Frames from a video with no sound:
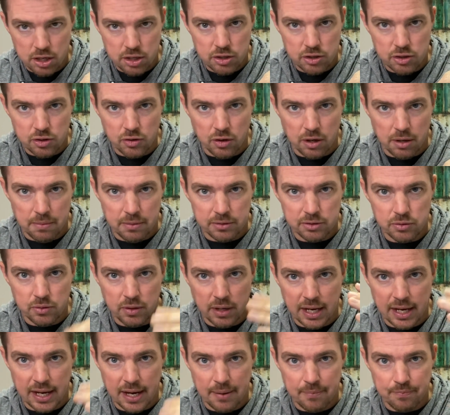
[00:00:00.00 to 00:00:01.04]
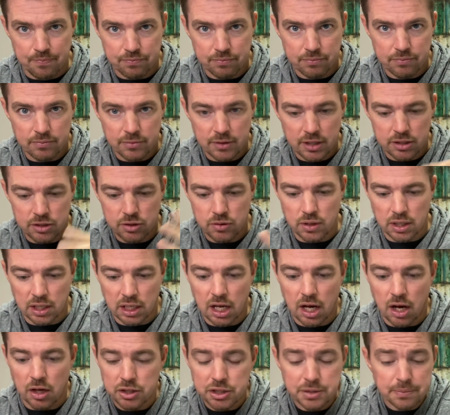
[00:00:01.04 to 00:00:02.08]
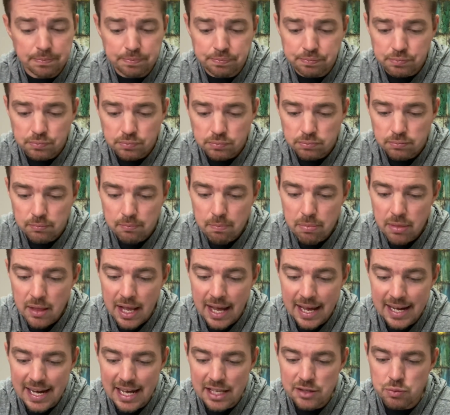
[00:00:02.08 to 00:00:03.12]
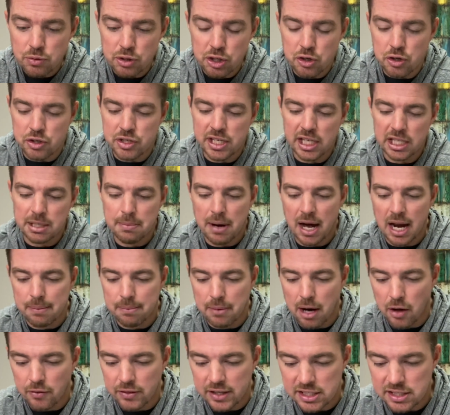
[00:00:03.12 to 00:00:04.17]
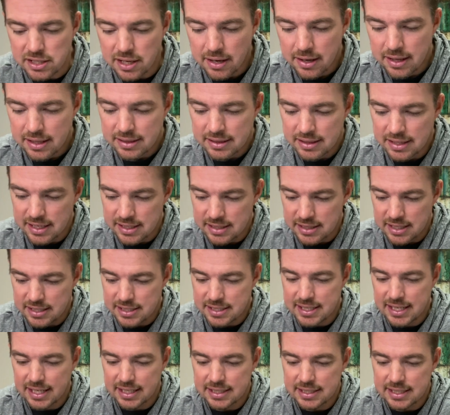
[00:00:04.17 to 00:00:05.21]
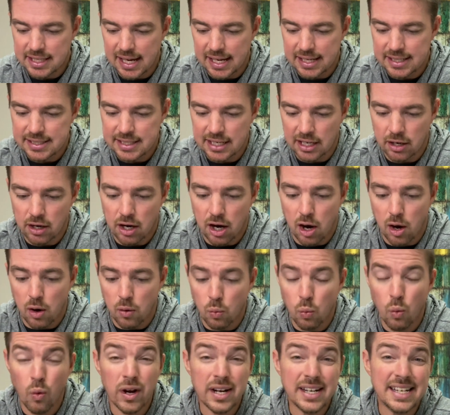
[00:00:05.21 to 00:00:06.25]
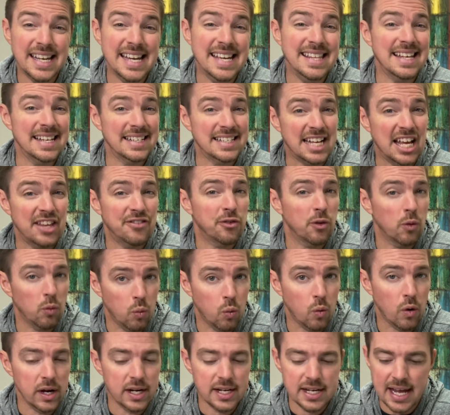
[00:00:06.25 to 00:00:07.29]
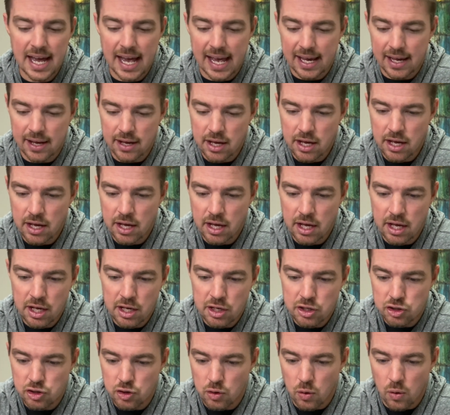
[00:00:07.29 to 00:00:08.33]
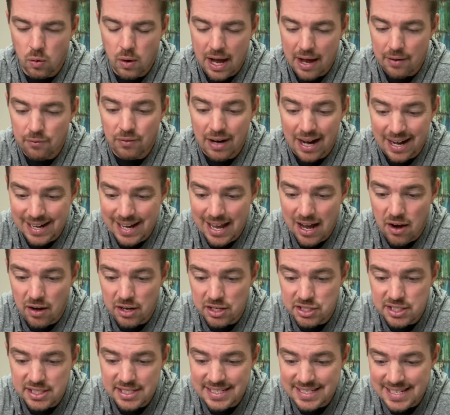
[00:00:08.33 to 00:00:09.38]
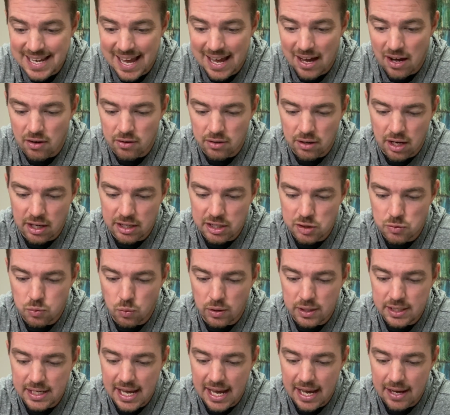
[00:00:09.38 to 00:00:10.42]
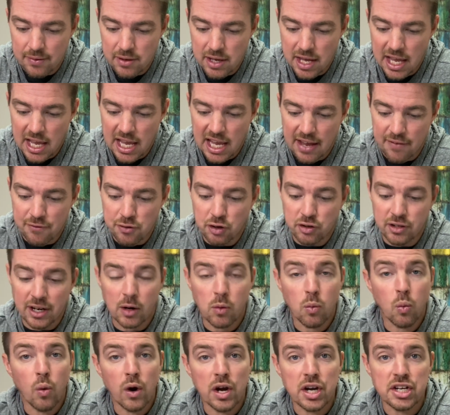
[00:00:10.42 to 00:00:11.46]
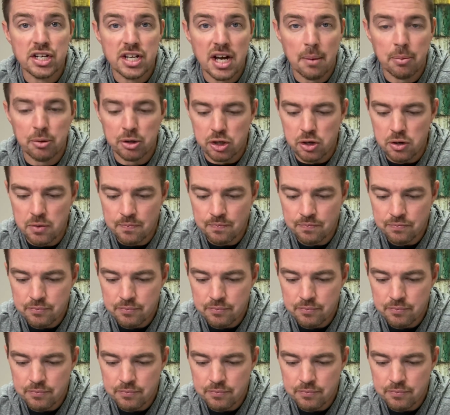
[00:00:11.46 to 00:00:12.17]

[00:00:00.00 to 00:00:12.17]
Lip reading: to a loss. And that's what you see on the bottom, all these, the 6 things here. On 1D, that stands for 1 day. So right now, it's down on this 1 day. If you click 1W,